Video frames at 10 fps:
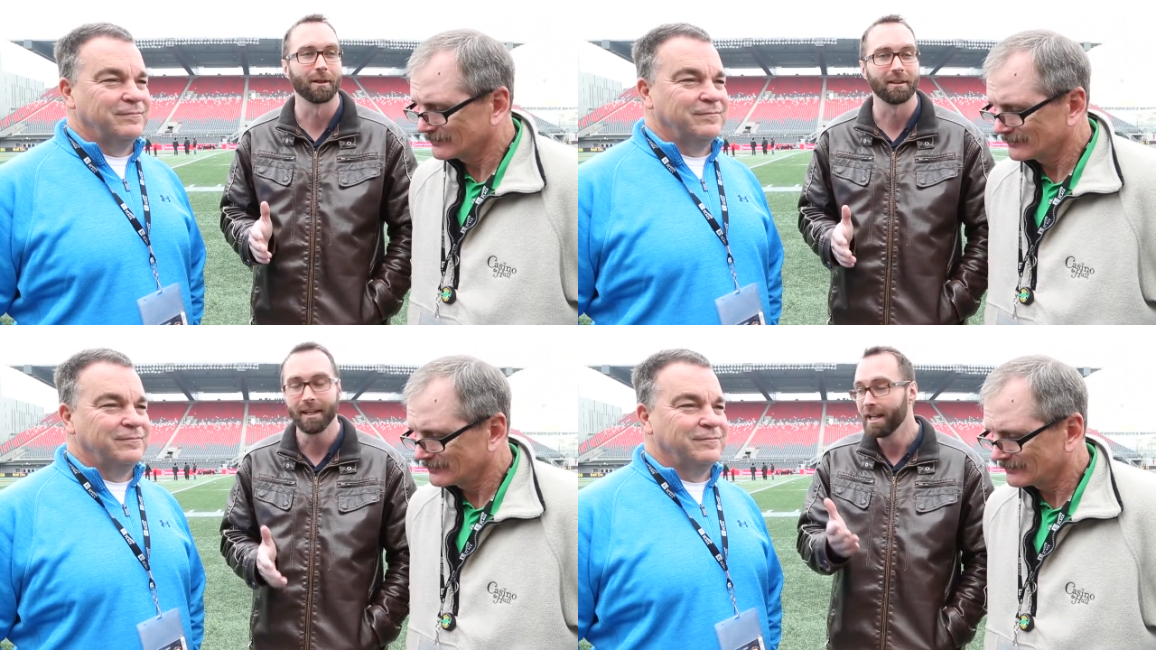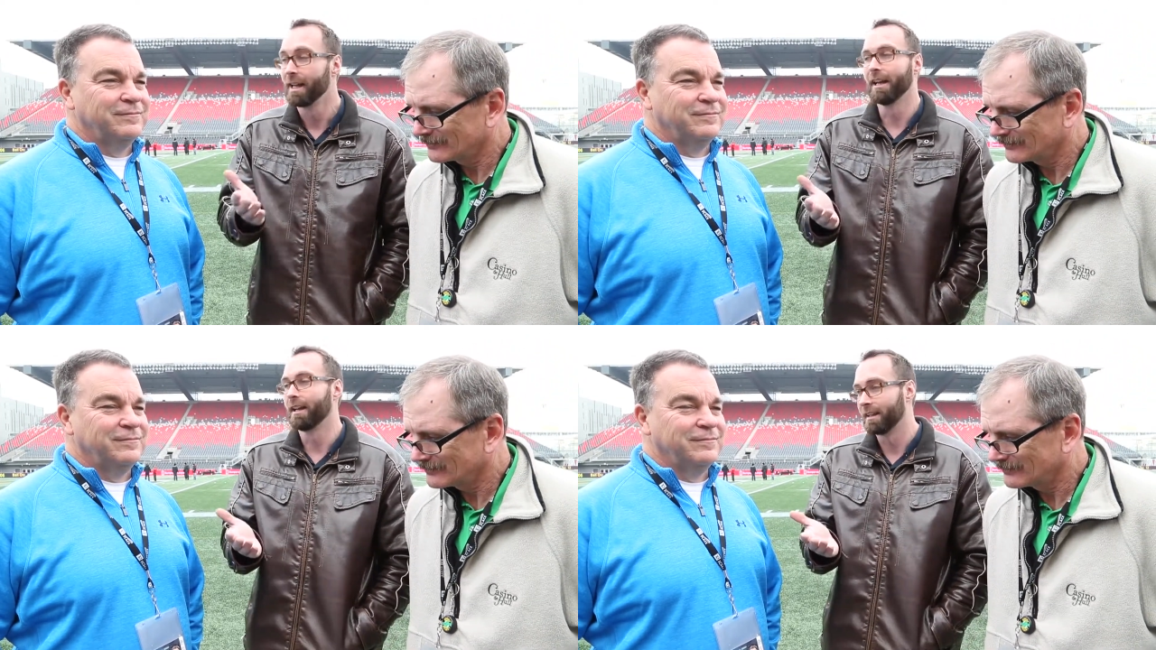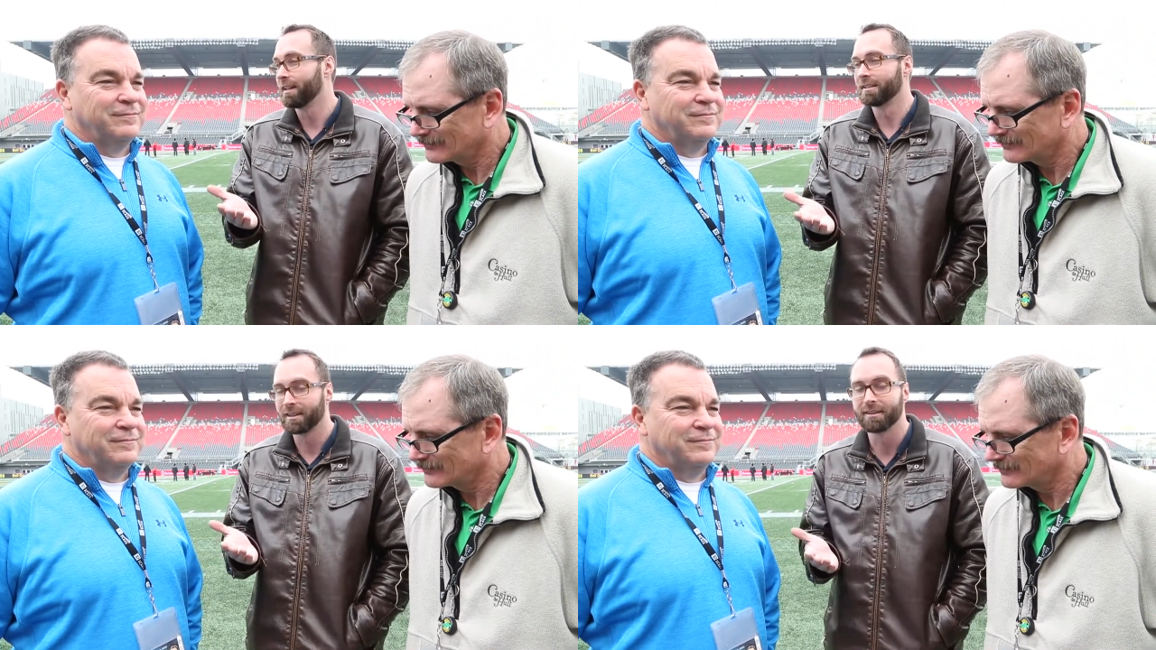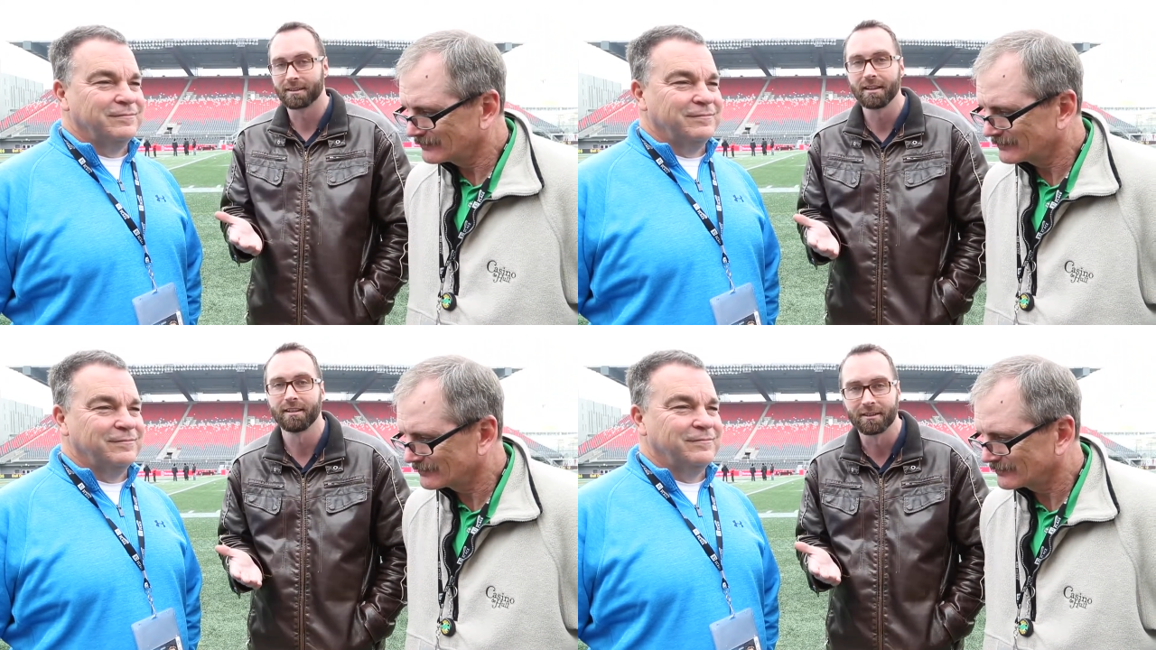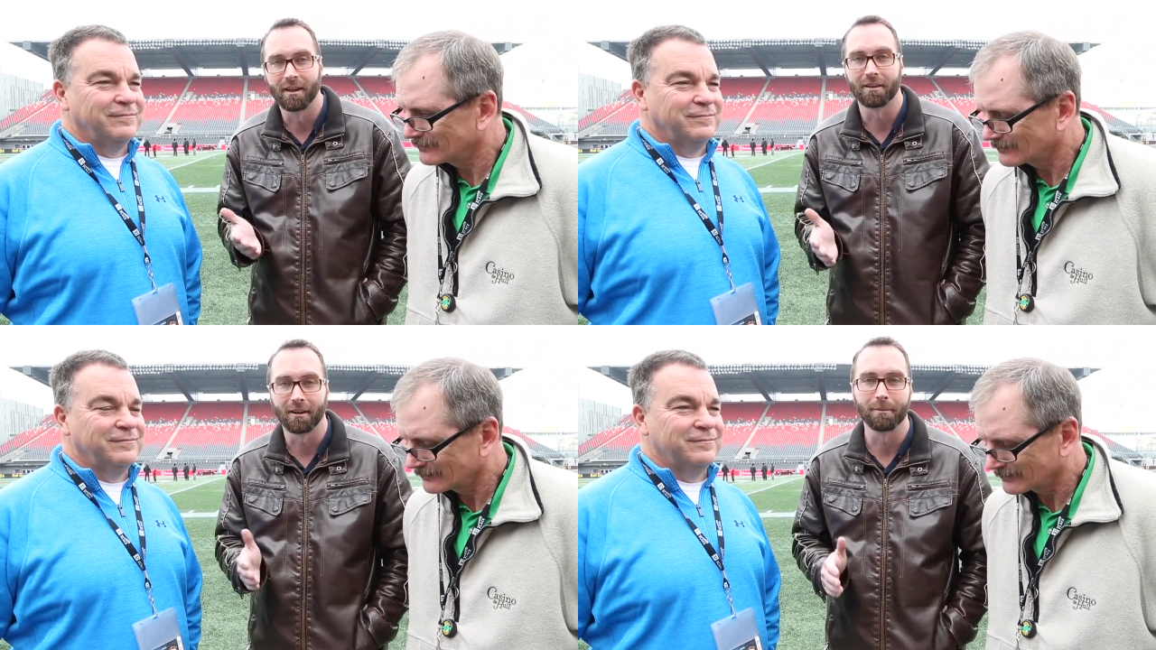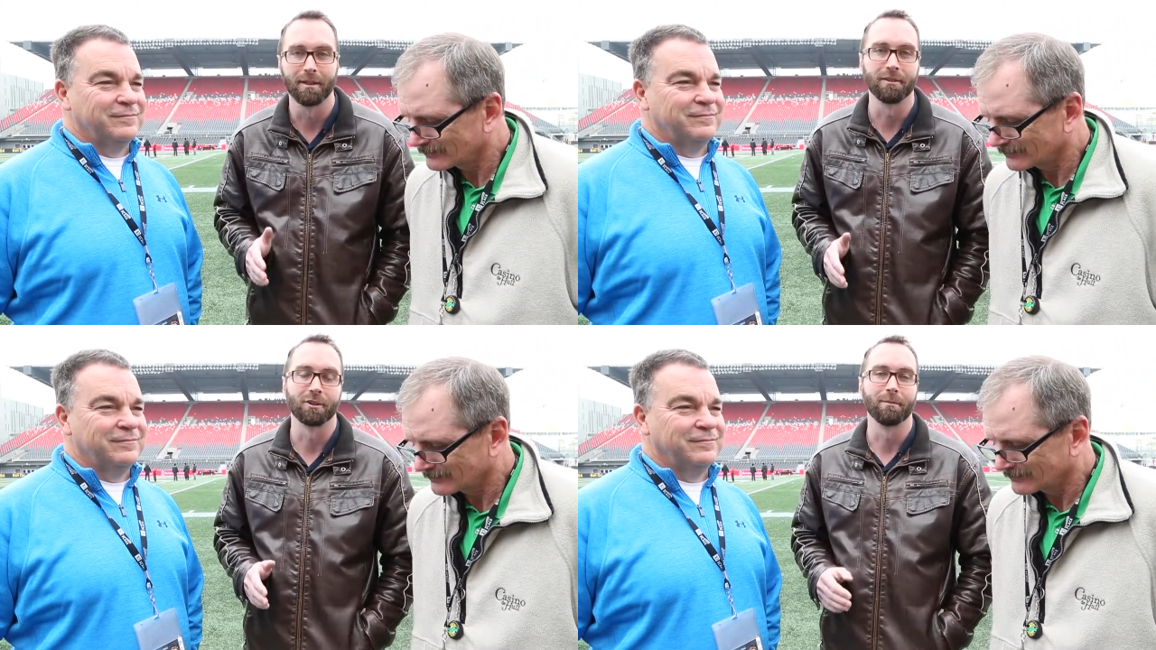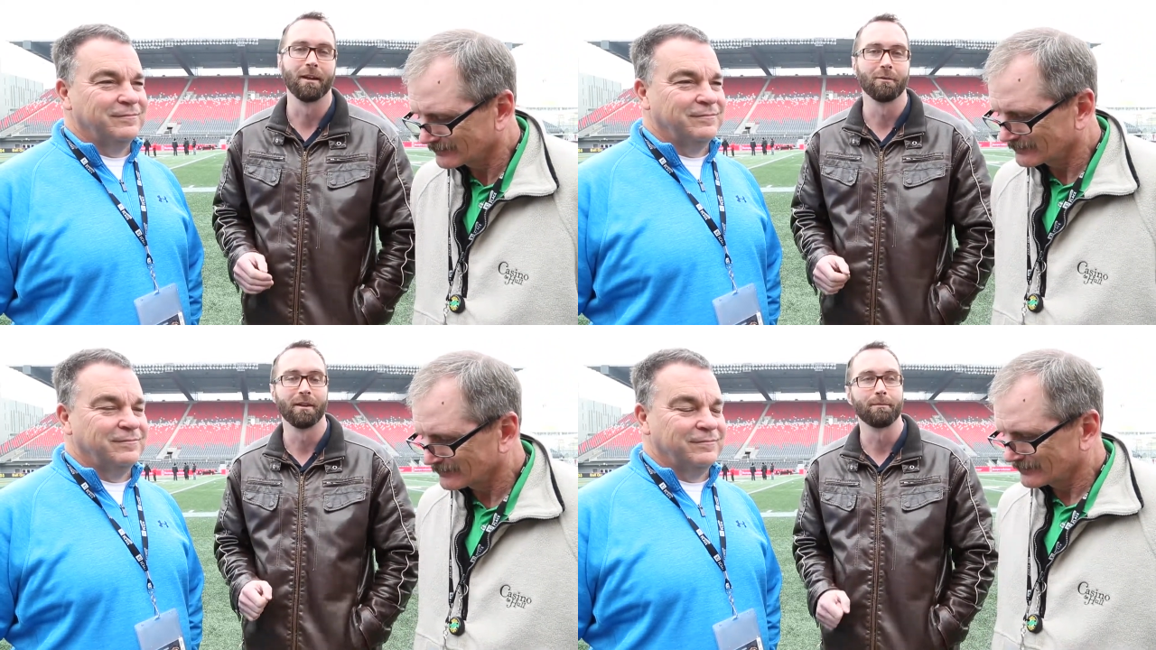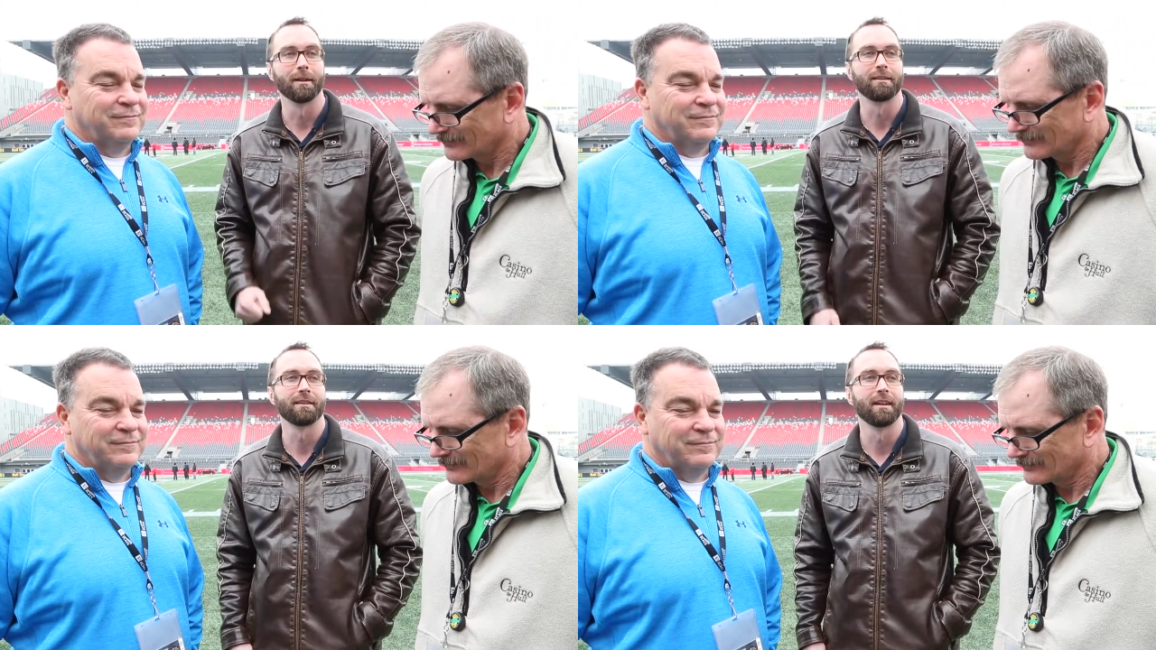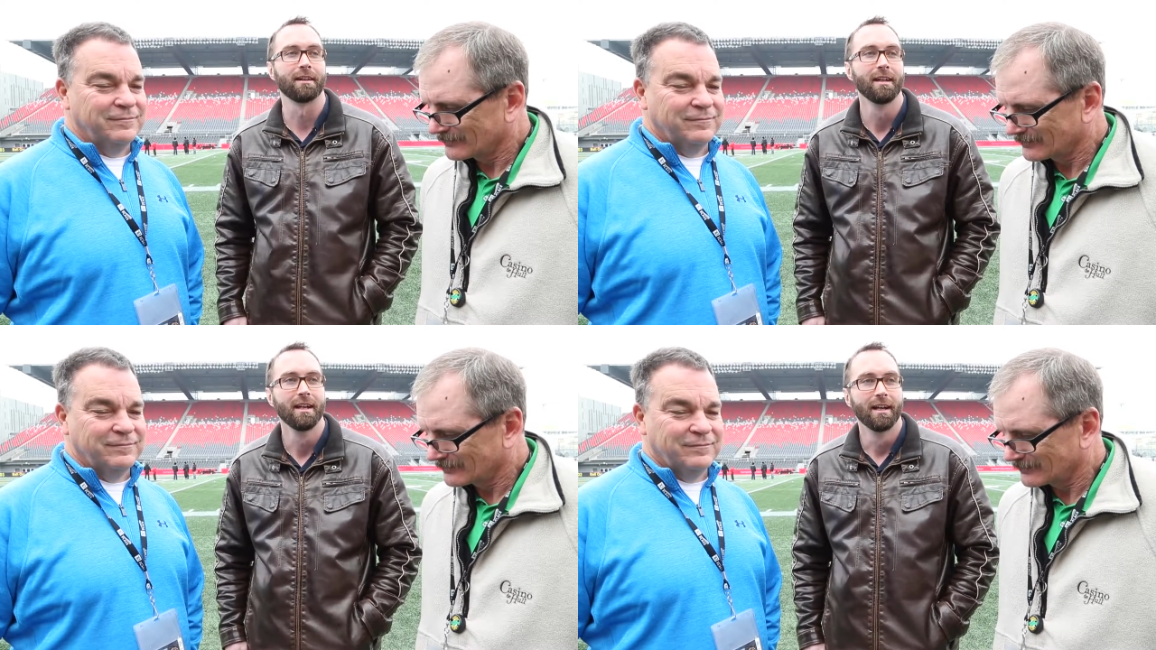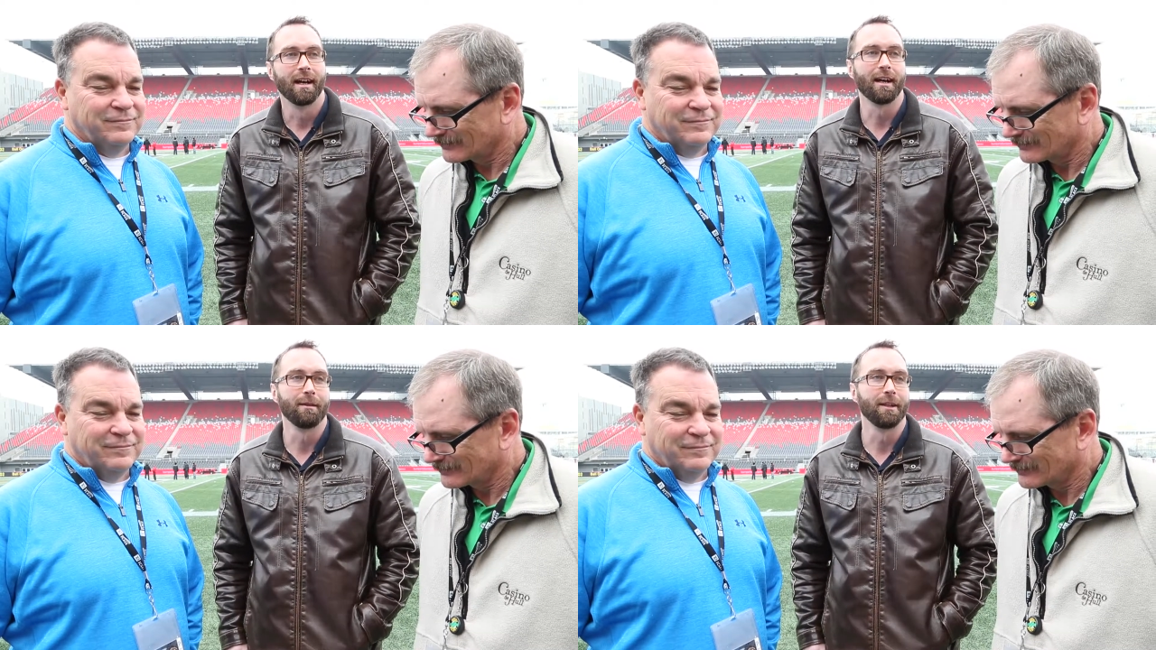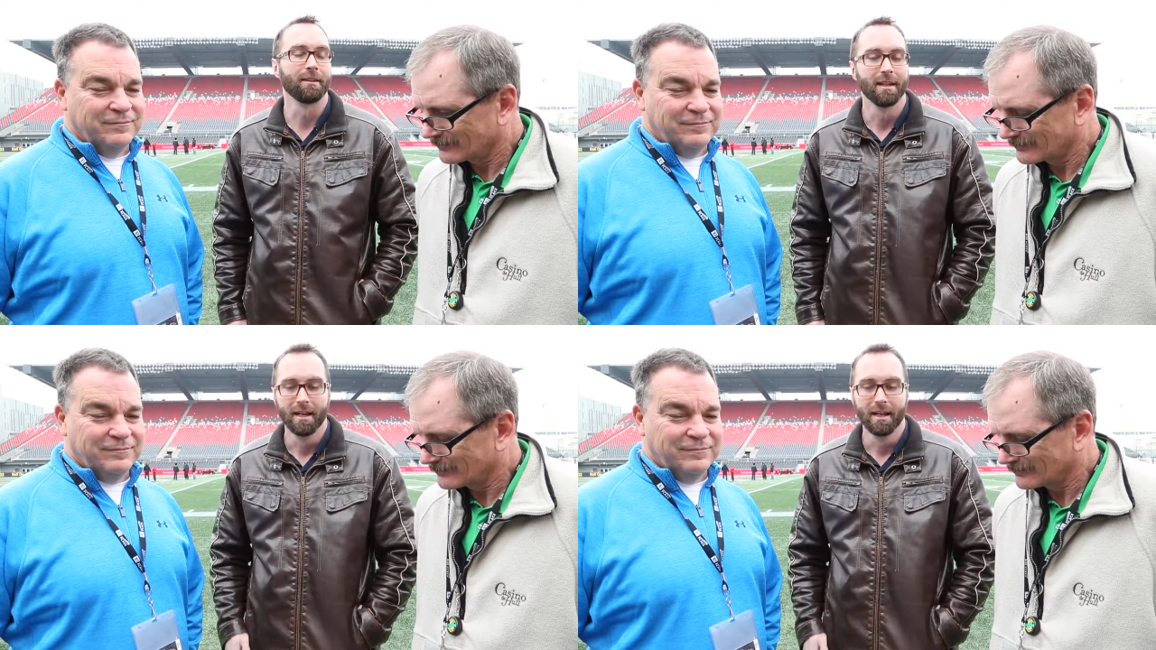Speaker 1: but and it is his his non-arm he injured by the way. But uh, I, I mean,